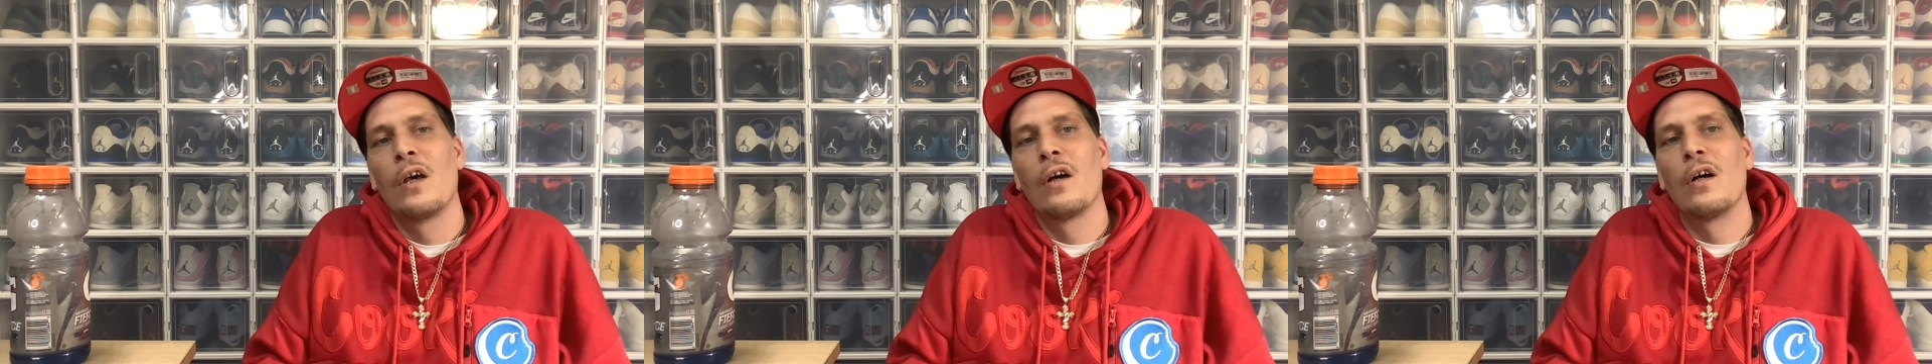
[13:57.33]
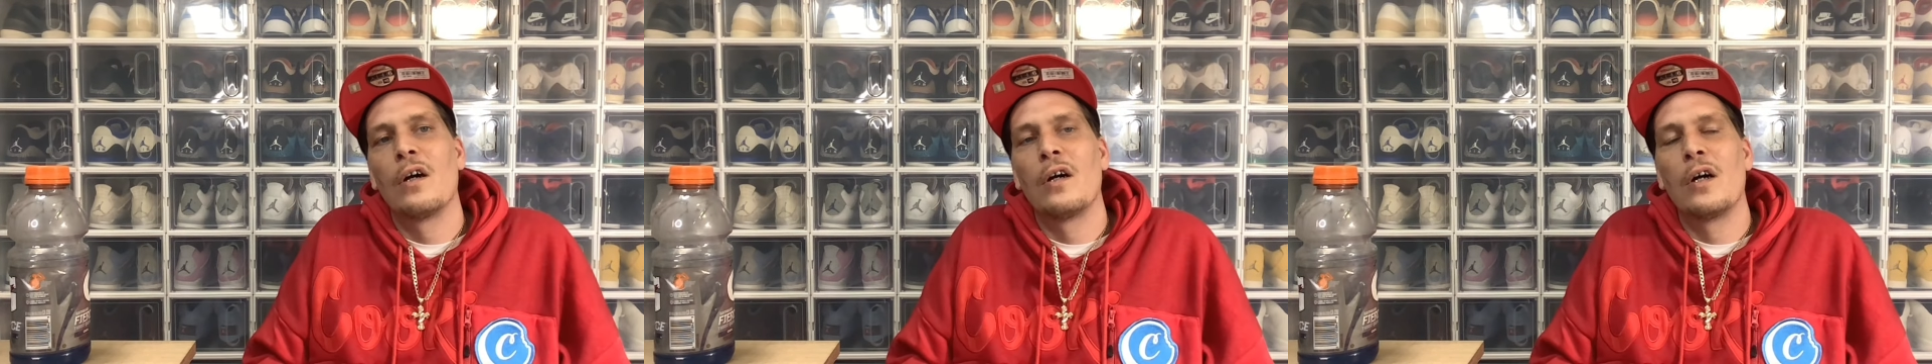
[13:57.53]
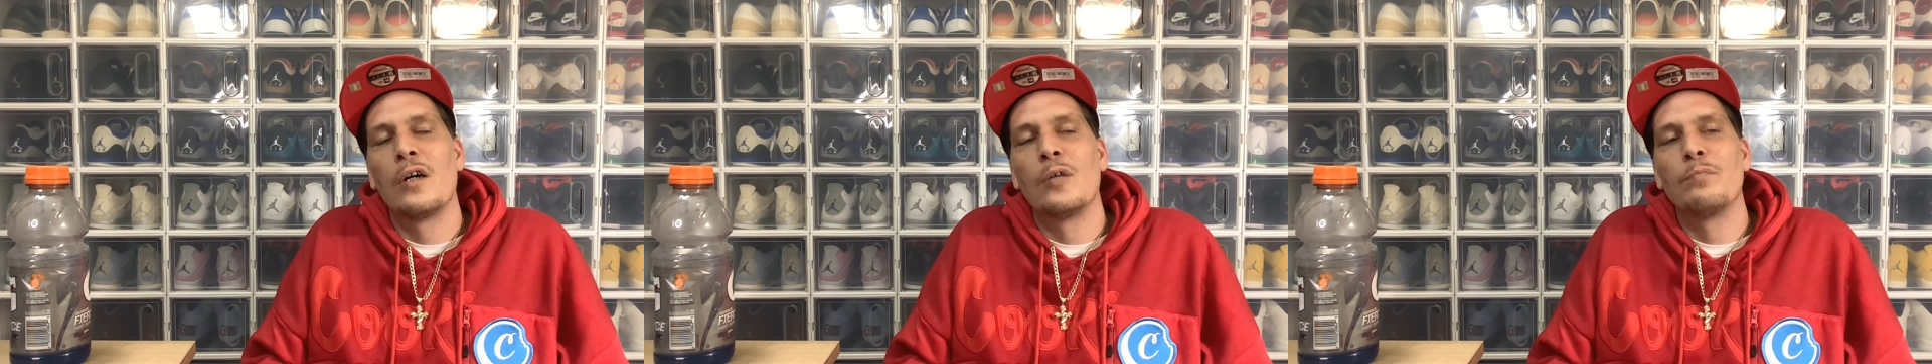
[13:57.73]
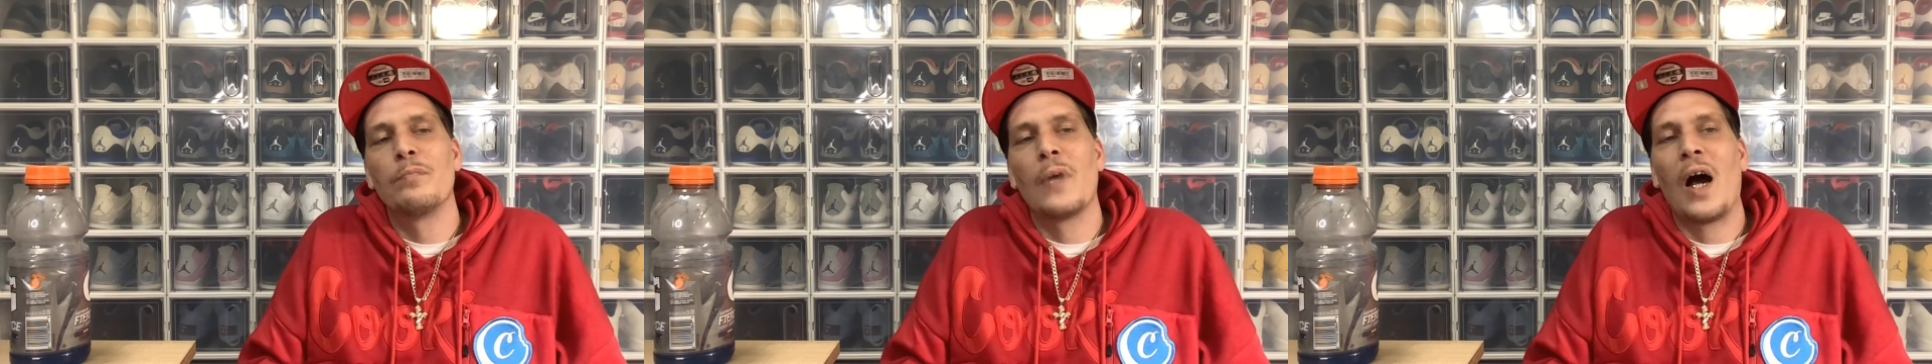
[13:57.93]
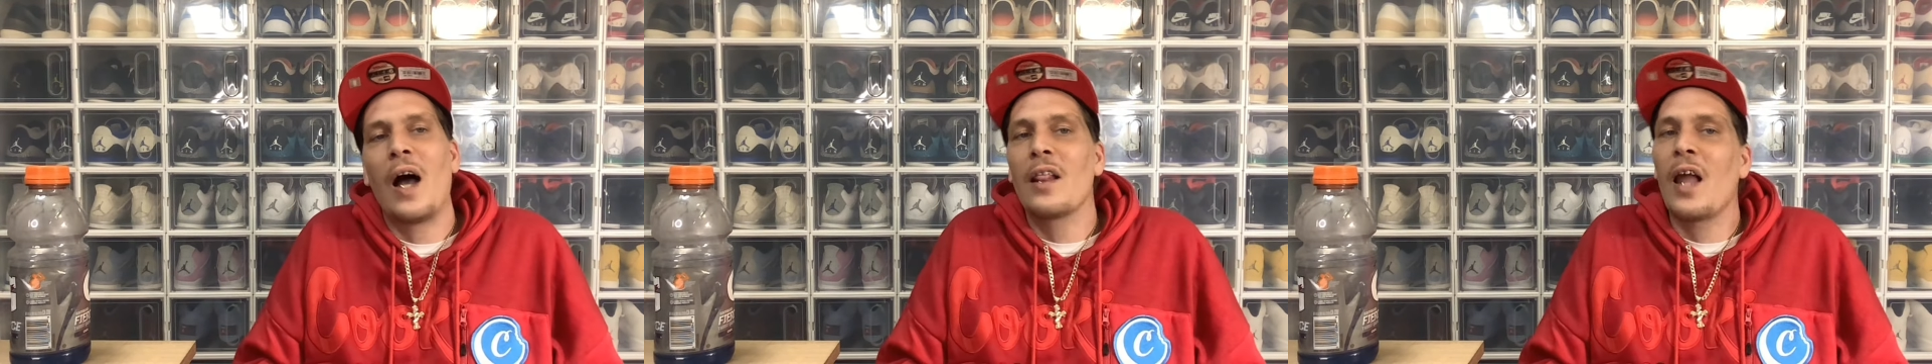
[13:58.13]

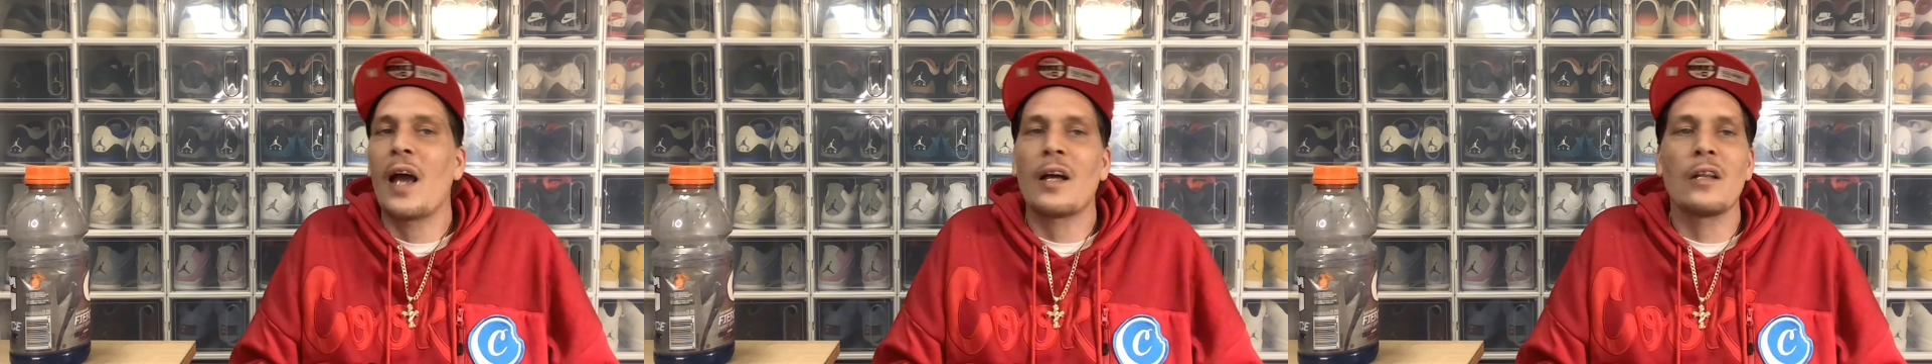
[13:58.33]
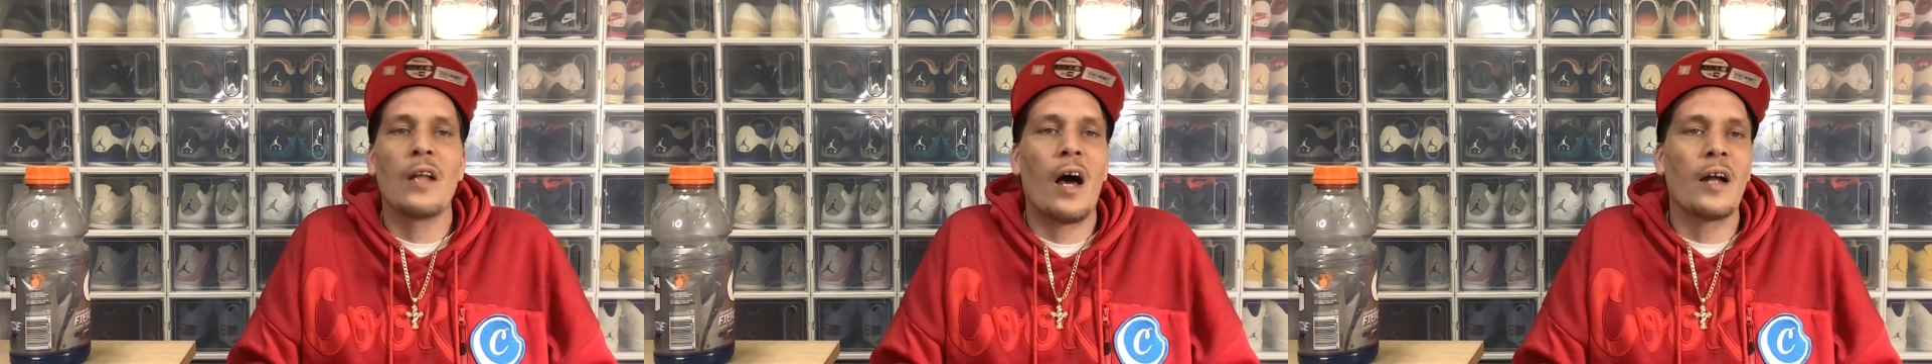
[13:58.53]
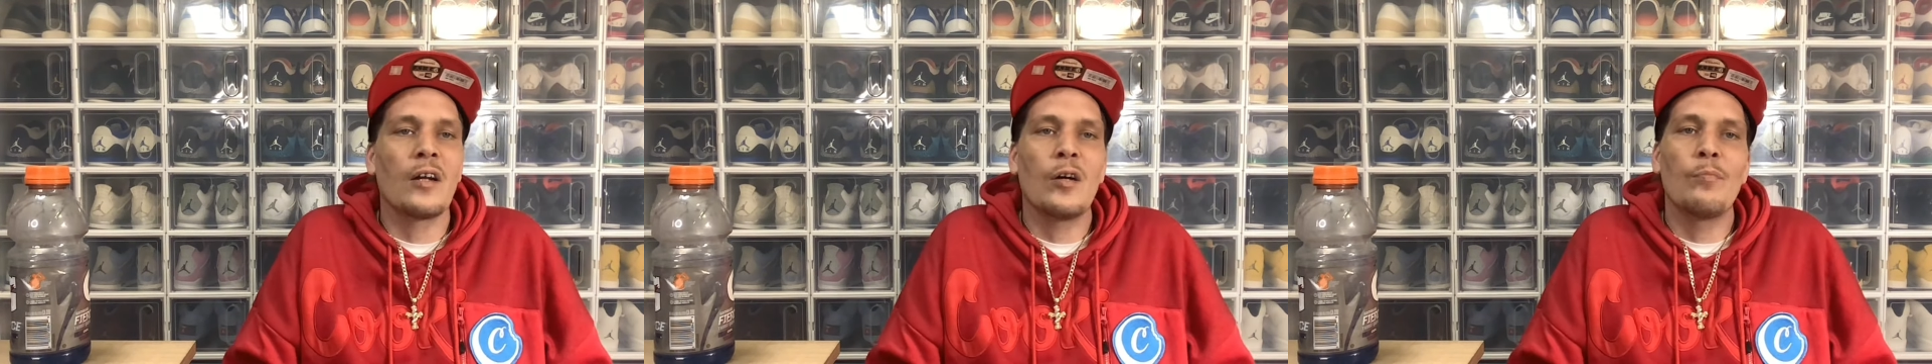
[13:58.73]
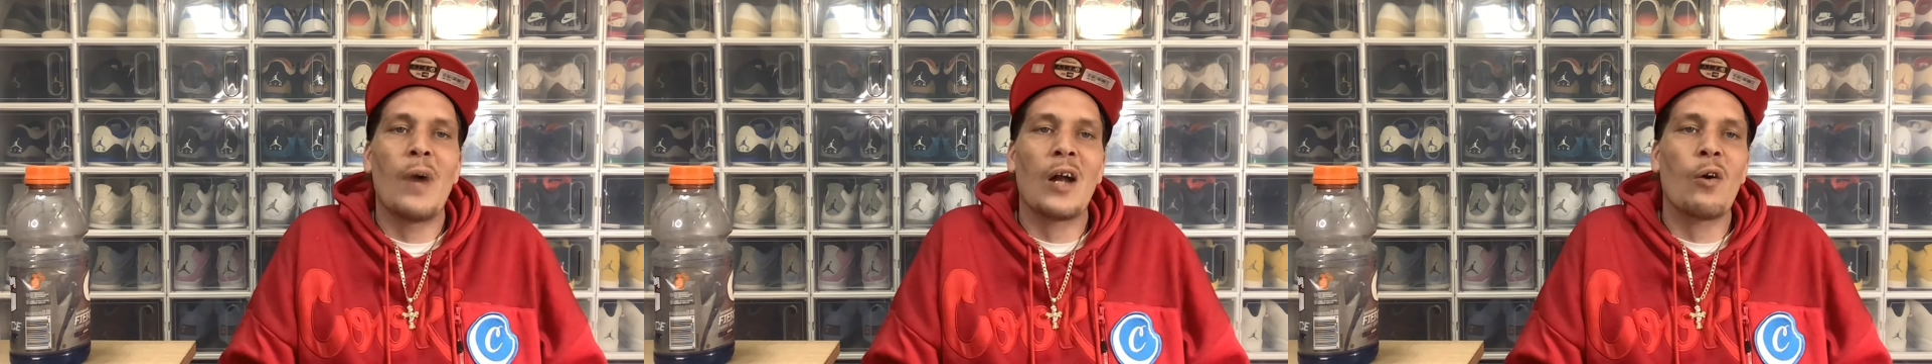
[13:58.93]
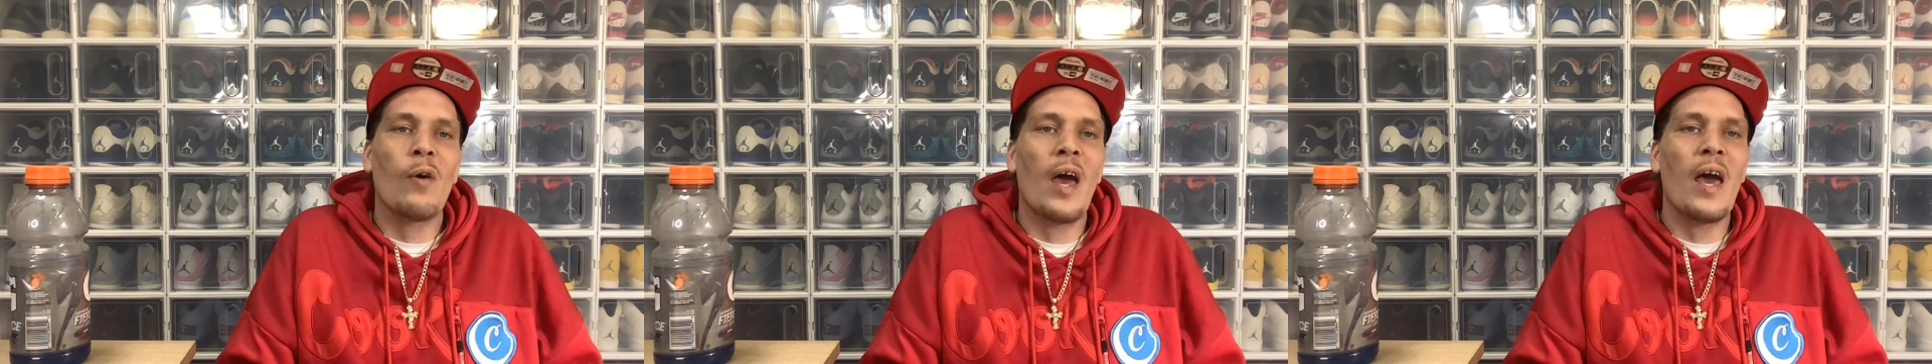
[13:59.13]
I like a lot of them. I
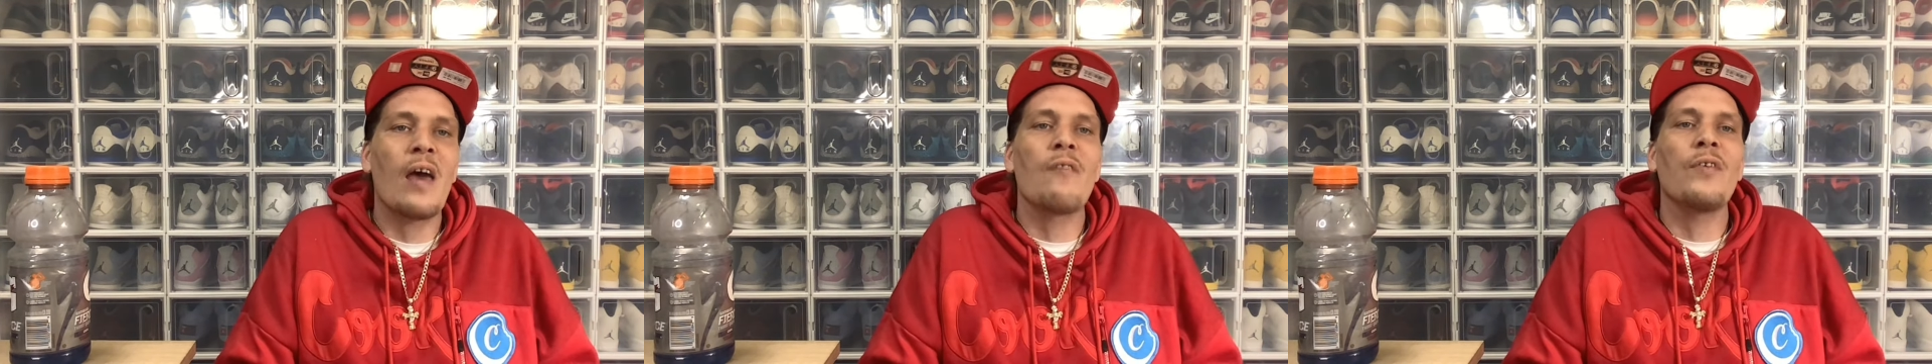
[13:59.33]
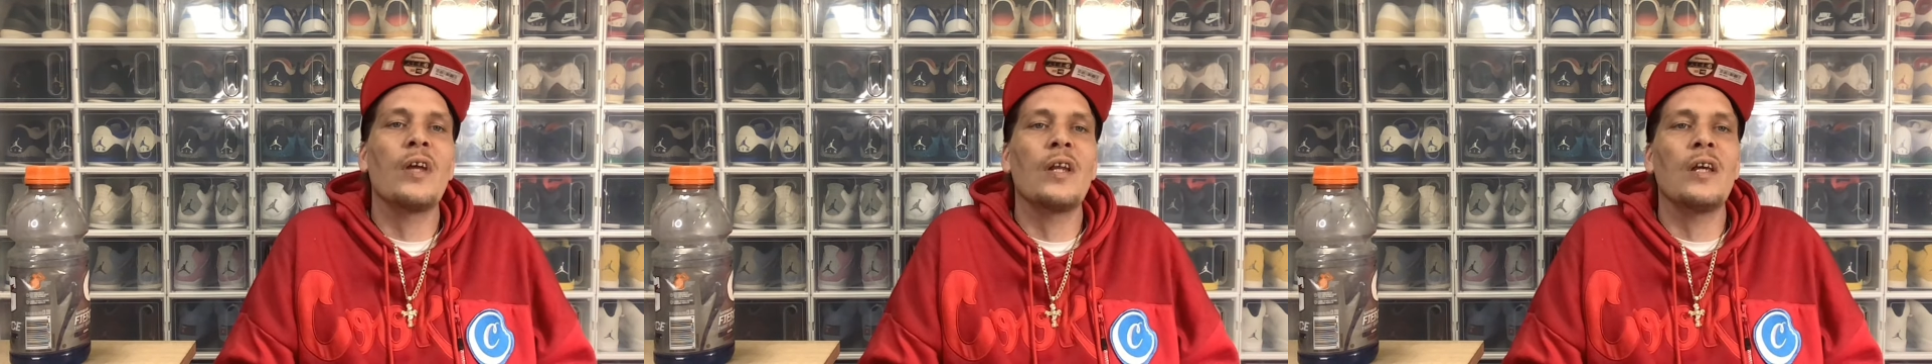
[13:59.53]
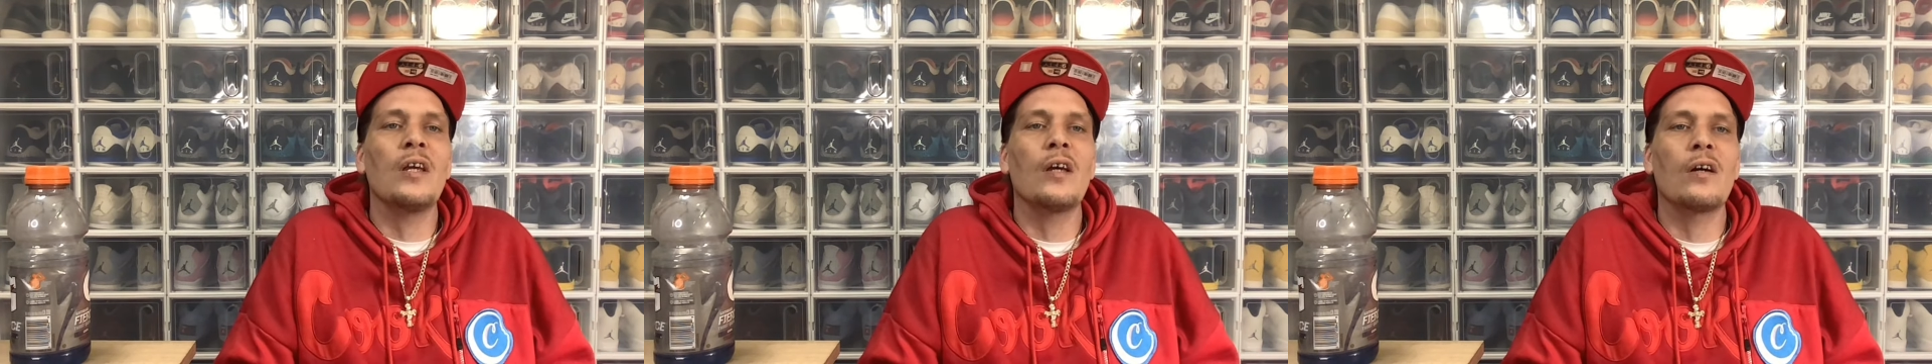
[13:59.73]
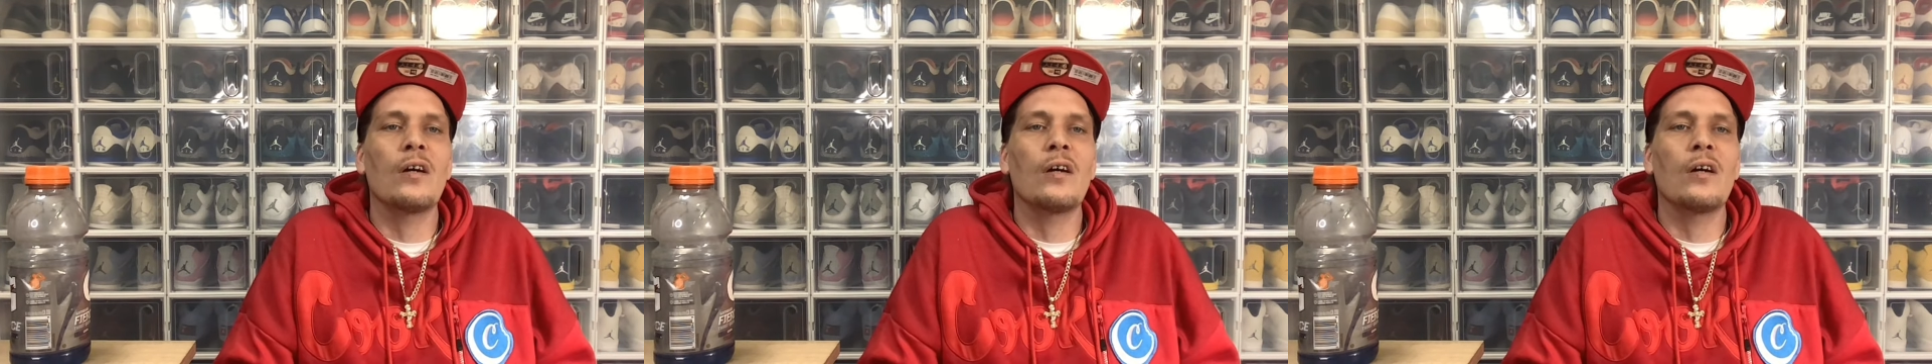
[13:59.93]
don't have any.